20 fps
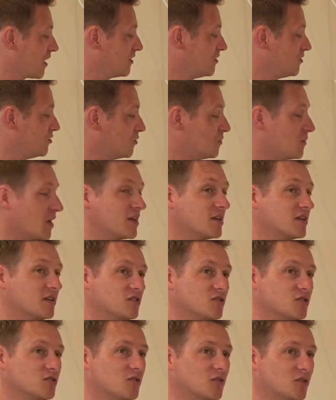you're
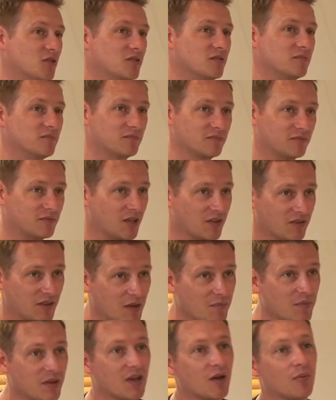making sure
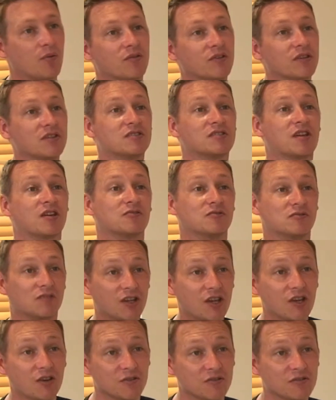they pick up on these subtle
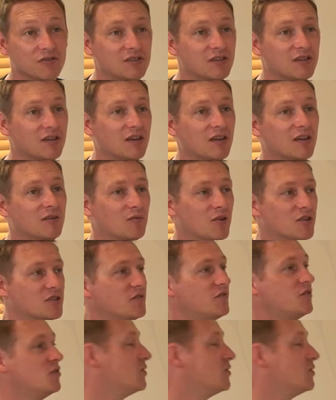cues, whereas if